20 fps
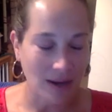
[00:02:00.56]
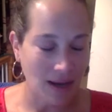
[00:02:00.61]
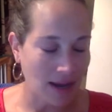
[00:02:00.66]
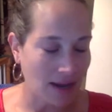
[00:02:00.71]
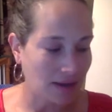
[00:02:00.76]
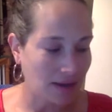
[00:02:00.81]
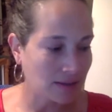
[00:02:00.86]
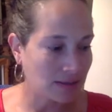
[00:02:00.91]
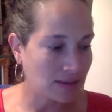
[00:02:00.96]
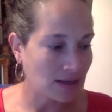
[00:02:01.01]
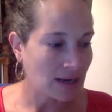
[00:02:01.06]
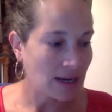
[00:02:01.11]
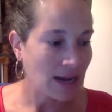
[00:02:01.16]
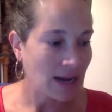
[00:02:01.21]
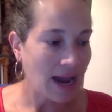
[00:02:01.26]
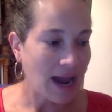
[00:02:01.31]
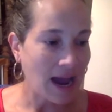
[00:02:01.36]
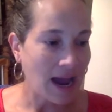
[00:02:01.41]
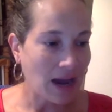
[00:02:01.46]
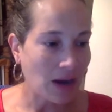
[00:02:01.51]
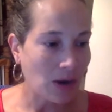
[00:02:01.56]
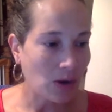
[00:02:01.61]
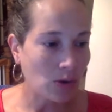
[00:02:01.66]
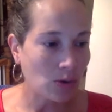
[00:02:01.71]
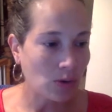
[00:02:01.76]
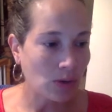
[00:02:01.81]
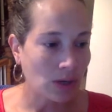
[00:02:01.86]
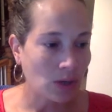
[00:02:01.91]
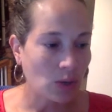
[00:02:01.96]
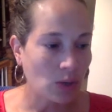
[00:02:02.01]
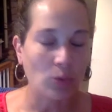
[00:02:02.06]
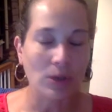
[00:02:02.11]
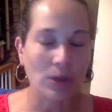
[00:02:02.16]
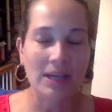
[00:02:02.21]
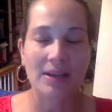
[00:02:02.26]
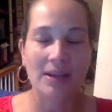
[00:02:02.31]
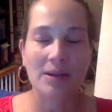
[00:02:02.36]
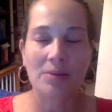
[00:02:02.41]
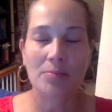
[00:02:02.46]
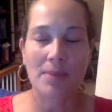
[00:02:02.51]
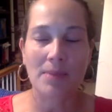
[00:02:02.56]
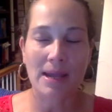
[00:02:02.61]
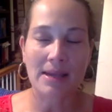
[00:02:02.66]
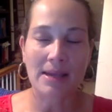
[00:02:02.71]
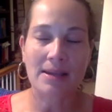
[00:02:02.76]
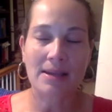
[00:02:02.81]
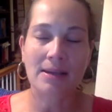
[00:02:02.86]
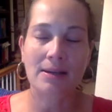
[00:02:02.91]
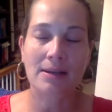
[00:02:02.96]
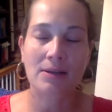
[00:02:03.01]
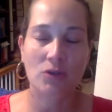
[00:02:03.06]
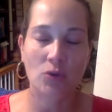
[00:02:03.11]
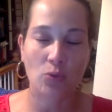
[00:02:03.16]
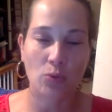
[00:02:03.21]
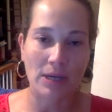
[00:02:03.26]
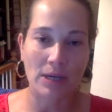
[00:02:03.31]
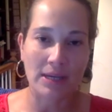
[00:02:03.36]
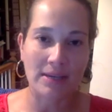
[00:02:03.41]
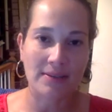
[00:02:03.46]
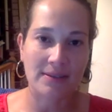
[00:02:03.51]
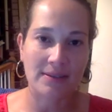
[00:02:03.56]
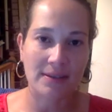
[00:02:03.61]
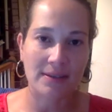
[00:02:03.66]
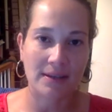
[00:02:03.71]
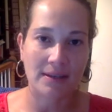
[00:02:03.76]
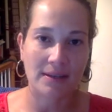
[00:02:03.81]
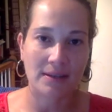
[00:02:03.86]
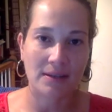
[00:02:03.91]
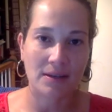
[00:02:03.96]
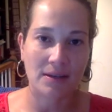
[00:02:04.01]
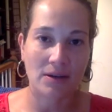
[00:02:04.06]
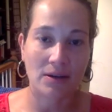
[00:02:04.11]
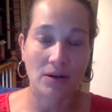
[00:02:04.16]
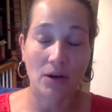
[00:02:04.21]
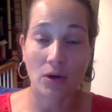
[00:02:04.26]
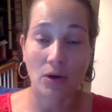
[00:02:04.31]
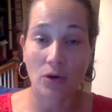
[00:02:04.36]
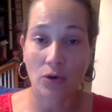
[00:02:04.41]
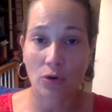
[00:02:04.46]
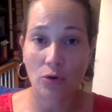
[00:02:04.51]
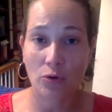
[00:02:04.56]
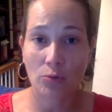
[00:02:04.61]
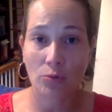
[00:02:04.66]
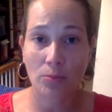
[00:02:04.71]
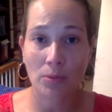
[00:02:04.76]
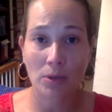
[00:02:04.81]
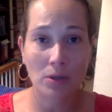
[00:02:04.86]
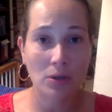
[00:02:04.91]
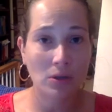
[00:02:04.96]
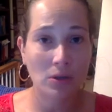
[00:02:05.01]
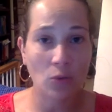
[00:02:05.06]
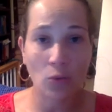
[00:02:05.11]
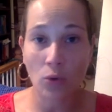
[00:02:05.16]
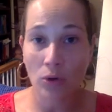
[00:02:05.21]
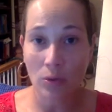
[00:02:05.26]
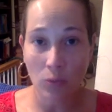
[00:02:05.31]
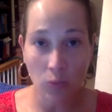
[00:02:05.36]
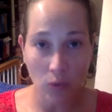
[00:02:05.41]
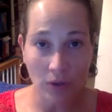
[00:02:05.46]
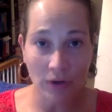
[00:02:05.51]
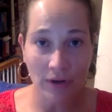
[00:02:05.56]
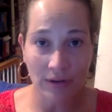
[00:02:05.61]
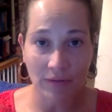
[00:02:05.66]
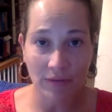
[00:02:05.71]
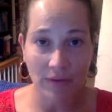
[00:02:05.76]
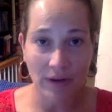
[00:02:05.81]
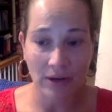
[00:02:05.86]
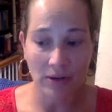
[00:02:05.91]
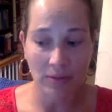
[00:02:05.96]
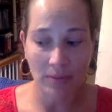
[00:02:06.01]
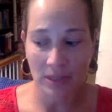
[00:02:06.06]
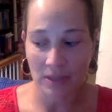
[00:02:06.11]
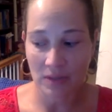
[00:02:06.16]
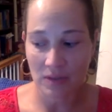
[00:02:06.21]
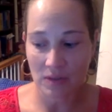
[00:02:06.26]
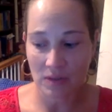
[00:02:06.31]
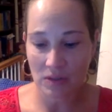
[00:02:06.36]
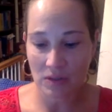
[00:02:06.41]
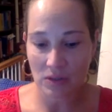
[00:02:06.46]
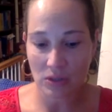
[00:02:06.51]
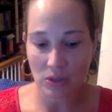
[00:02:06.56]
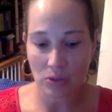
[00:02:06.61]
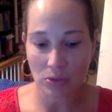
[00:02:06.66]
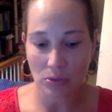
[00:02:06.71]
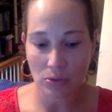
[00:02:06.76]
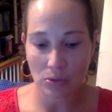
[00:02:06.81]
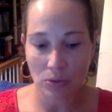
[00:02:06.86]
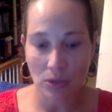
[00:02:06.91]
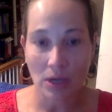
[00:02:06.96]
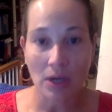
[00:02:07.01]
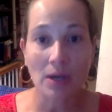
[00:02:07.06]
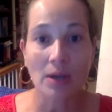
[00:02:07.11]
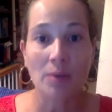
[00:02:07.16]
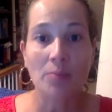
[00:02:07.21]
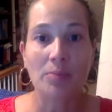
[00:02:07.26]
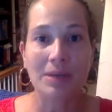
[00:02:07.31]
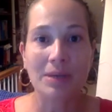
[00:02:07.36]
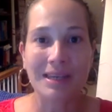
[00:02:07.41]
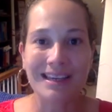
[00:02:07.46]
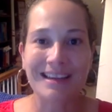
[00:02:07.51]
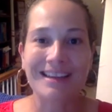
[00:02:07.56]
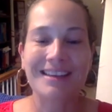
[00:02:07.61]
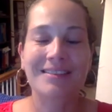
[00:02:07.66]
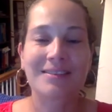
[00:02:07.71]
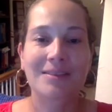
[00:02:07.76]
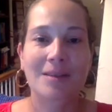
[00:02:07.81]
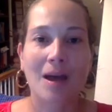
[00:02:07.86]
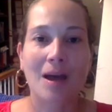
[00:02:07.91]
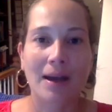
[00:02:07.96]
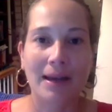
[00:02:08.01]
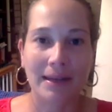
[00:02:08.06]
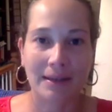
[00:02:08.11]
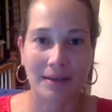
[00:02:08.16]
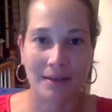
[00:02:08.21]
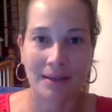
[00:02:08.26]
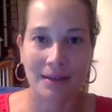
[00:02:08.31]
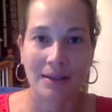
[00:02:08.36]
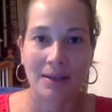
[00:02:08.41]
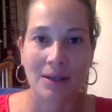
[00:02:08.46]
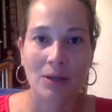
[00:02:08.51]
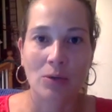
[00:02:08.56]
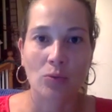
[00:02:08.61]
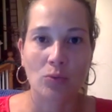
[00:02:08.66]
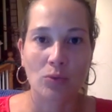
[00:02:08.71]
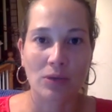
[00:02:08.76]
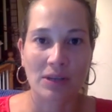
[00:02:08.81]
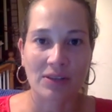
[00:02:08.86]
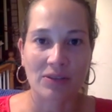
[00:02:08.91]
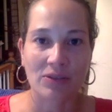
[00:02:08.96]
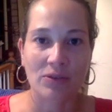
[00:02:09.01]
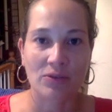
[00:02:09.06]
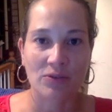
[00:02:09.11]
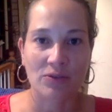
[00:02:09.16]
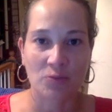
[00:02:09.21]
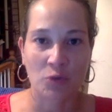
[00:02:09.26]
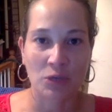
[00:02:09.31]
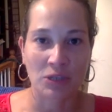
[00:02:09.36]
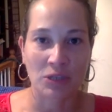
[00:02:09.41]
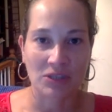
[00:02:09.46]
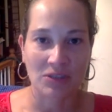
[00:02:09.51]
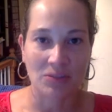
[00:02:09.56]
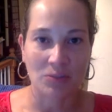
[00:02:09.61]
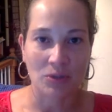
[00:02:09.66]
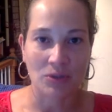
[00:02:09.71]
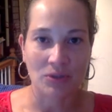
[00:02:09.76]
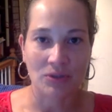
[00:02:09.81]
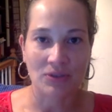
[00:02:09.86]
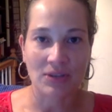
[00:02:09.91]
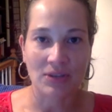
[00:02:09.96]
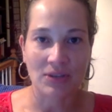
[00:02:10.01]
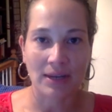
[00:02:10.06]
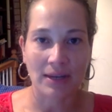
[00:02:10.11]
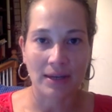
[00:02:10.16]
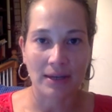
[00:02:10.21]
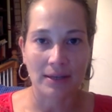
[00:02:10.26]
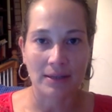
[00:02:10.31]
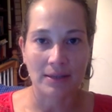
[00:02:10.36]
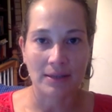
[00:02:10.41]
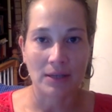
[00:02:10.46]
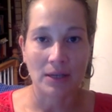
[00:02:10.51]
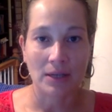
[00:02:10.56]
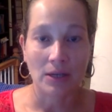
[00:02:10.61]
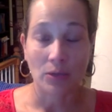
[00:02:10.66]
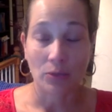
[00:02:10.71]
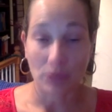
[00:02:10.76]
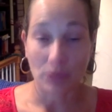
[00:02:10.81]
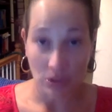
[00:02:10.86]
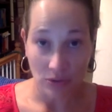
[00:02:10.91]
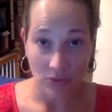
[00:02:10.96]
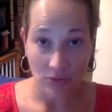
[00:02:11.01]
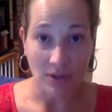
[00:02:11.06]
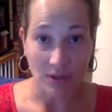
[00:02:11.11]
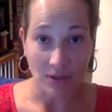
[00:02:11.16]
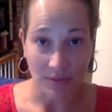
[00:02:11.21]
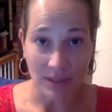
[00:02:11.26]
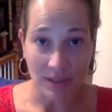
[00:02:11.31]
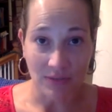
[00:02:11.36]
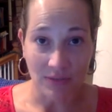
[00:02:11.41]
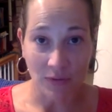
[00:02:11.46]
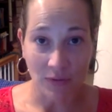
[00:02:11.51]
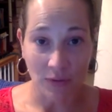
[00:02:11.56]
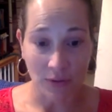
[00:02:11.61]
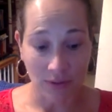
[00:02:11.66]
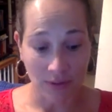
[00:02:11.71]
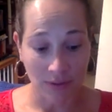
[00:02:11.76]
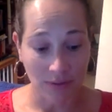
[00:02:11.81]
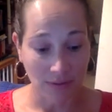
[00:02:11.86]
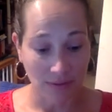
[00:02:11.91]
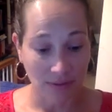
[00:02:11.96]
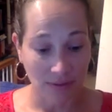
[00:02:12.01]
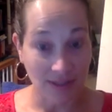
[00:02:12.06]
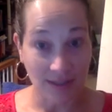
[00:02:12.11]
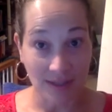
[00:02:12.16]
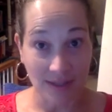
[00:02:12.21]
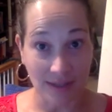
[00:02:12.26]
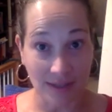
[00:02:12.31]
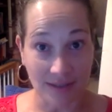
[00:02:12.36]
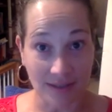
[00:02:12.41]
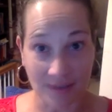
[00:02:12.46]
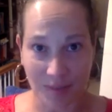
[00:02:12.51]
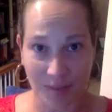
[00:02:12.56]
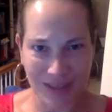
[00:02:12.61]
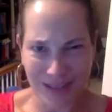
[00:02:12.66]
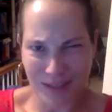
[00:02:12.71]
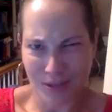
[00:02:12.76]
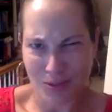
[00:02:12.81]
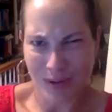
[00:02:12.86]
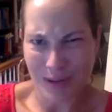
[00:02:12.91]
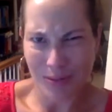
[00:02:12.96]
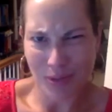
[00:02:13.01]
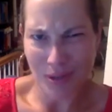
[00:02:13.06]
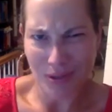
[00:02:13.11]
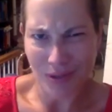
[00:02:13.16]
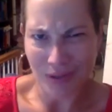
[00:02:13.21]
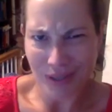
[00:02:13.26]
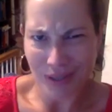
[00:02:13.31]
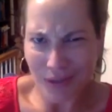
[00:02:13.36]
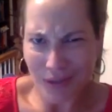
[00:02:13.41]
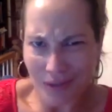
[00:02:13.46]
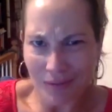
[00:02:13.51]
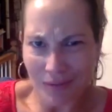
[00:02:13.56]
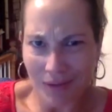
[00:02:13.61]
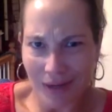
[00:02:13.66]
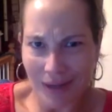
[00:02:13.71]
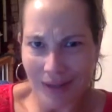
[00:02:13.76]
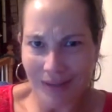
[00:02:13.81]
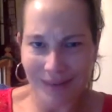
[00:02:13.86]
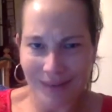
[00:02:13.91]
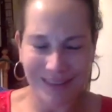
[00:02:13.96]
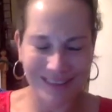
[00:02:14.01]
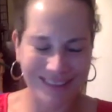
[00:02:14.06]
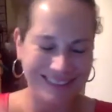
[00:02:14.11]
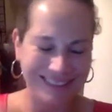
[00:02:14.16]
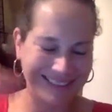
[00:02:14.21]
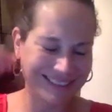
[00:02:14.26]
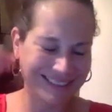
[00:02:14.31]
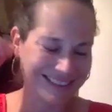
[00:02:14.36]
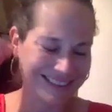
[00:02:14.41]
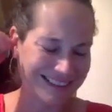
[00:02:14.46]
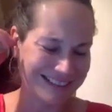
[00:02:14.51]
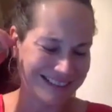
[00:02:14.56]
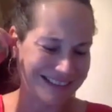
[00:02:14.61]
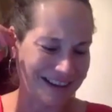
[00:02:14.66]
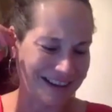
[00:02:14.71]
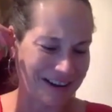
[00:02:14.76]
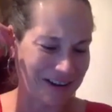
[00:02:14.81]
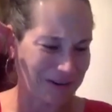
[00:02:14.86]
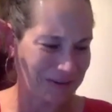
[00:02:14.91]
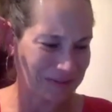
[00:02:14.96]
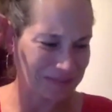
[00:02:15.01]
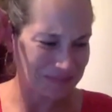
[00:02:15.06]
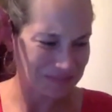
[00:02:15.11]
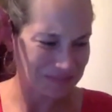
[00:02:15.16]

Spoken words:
and how we can make tweaks in our home or work environments to be in line with those principles and reduce our risk for disease. I mean, that's why we're all here, right? So